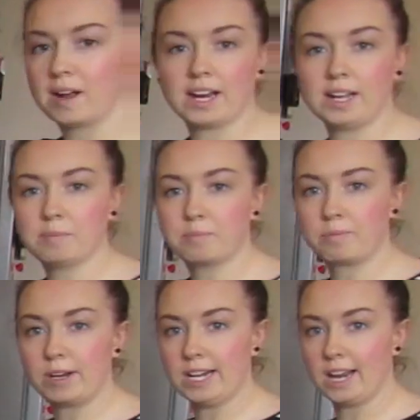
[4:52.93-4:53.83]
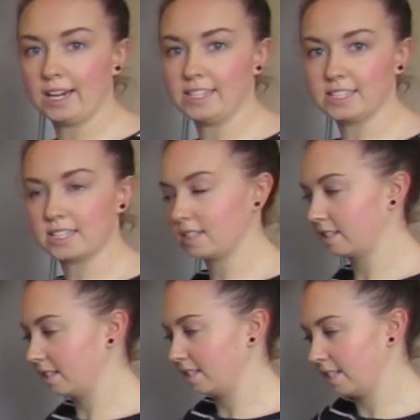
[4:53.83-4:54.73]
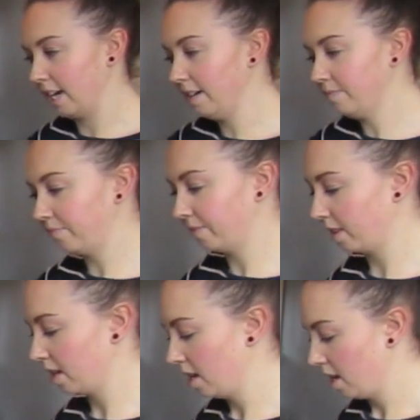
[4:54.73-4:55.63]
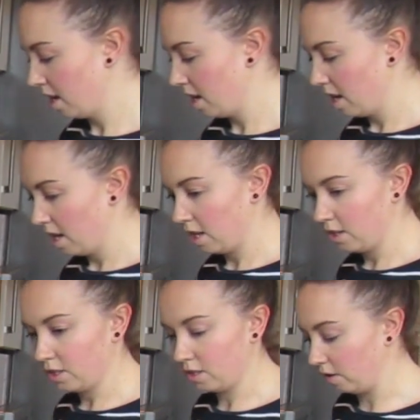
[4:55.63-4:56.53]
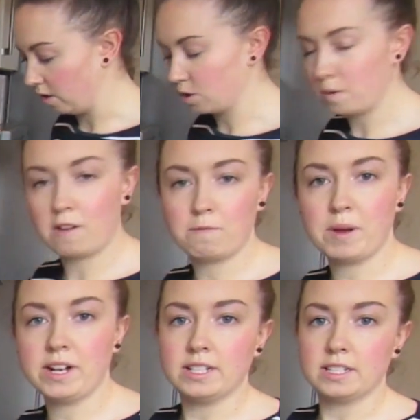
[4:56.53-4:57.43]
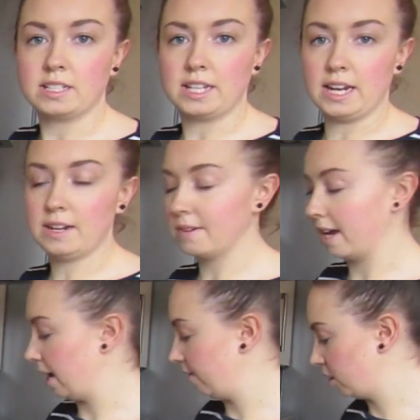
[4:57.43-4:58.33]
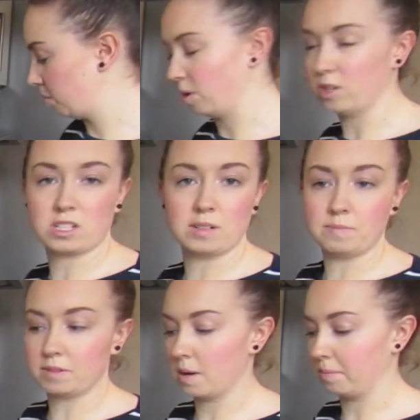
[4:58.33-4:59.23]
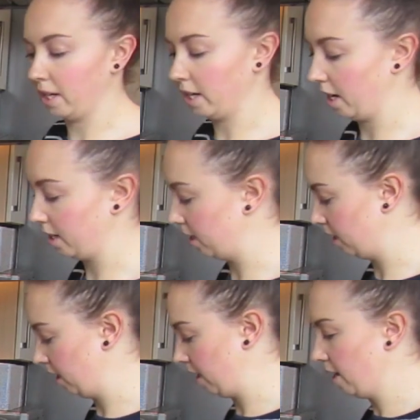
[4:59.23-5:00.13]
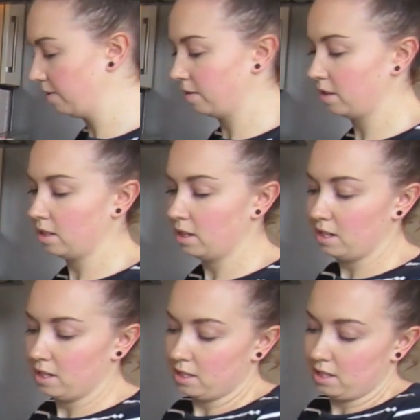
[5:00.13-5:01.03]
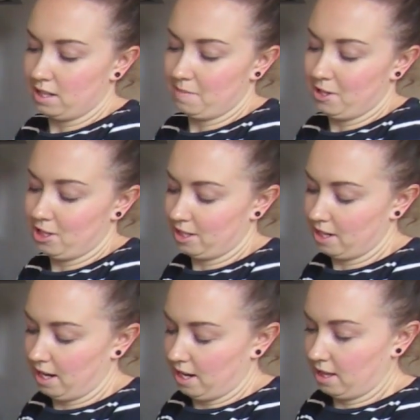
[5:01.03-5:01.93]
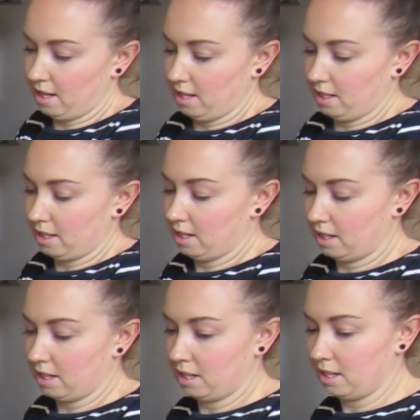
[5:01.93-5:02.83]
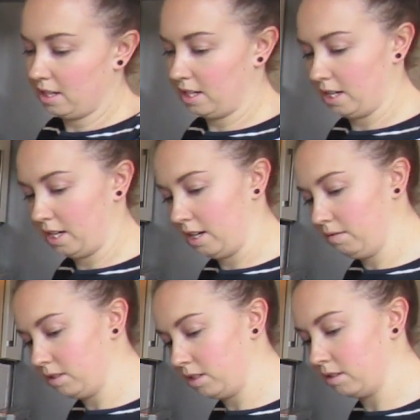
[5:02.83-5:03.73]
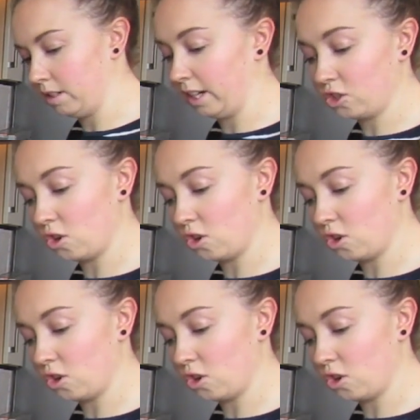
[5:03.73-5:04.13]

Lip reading: my pre-lined tin. So I've got a 12 bun tin and I just put some cupcake cases in there. So let me just take these out and get